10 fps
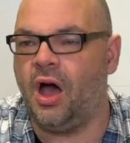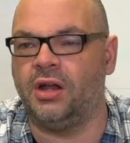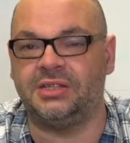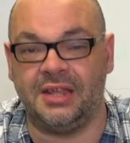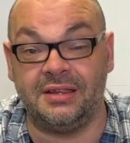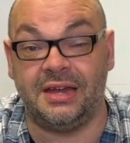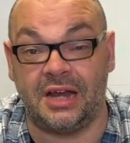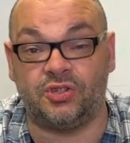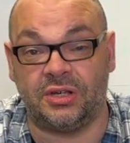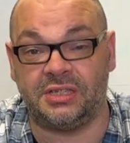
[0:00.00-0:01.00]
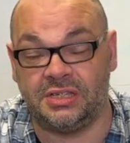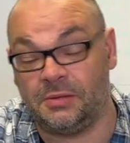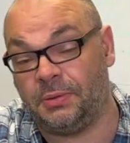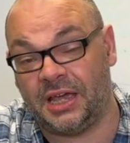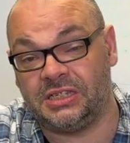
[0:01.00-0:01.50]
Honestly, the Netrix is the
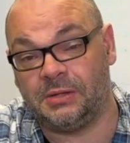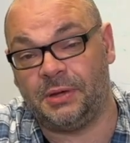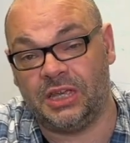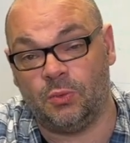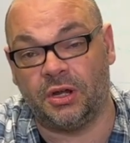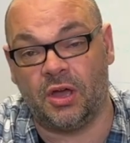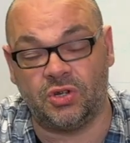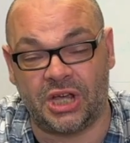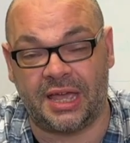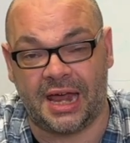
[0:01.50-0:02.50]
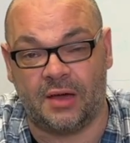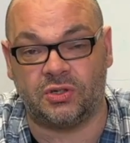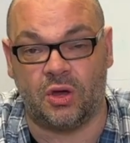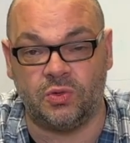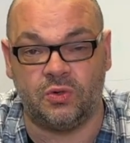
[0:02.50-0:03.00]
place to be. You want to go check it out?
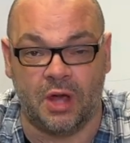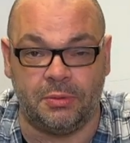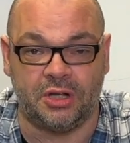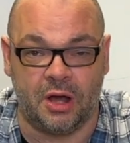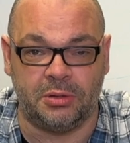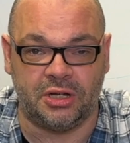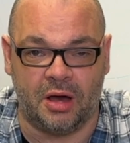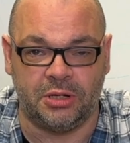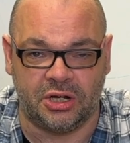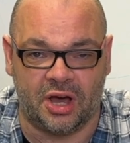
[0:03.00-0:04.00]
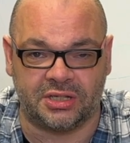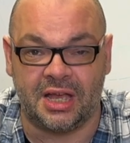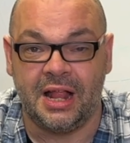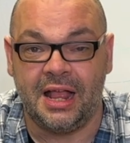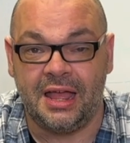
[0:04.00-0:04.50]
Go to www
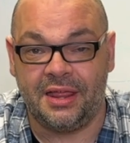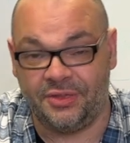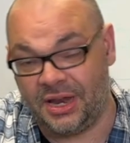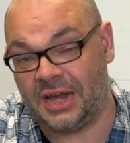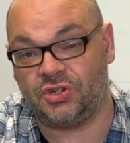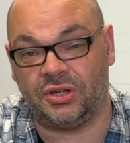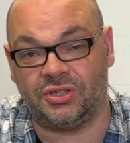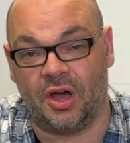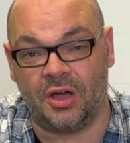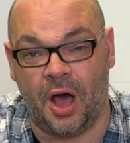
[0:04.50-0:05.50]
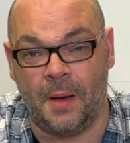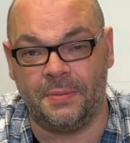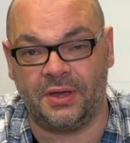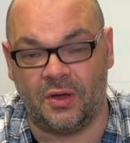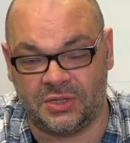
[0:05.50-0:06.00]

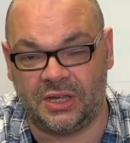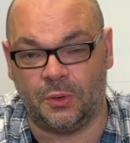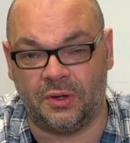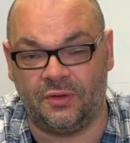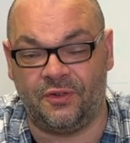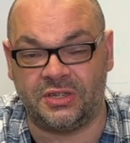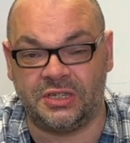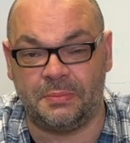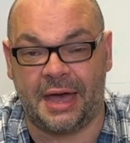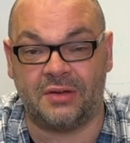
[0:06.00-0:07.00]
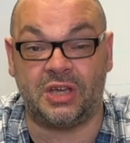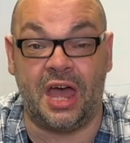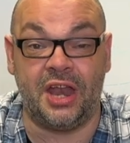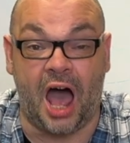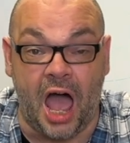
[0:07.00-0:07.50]
thenetrix.com. Go see all Little Fuss is about.
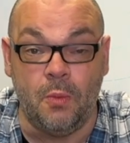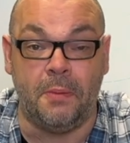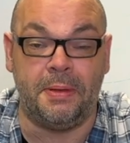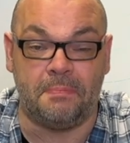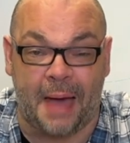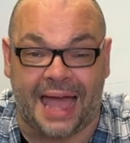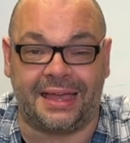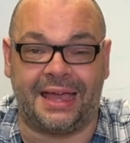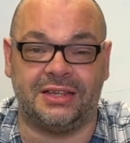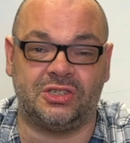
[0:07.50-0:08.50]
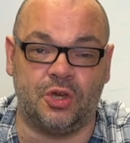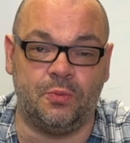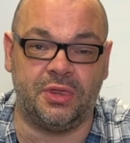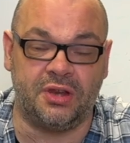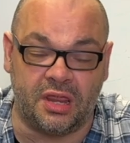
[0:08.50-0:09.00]
And I will be back again soon
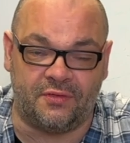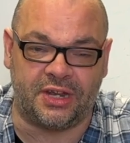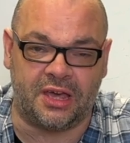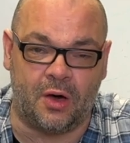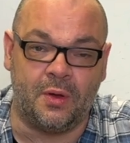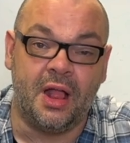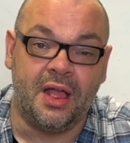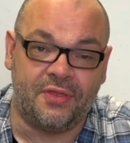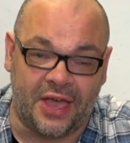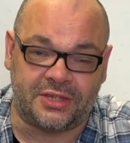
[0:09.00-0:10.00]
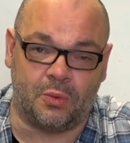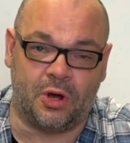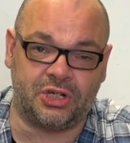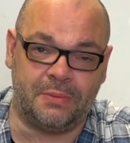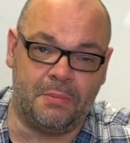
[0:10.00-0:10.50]
with another video. Thanks for
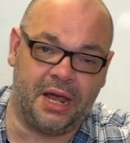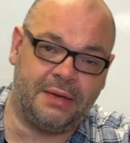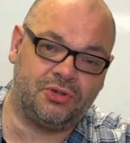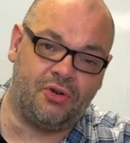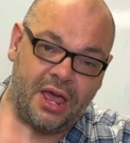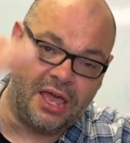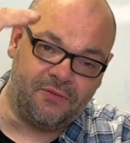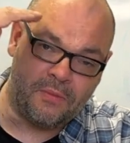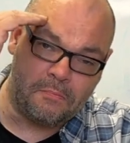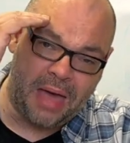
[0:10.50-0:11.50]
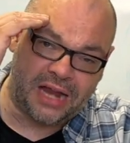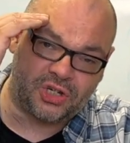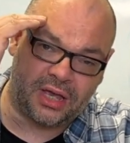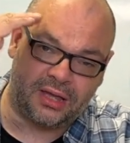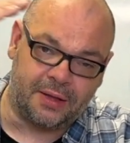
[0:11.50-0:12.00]
watching. My name's Craig from
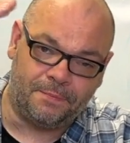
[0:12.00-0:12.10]
Magic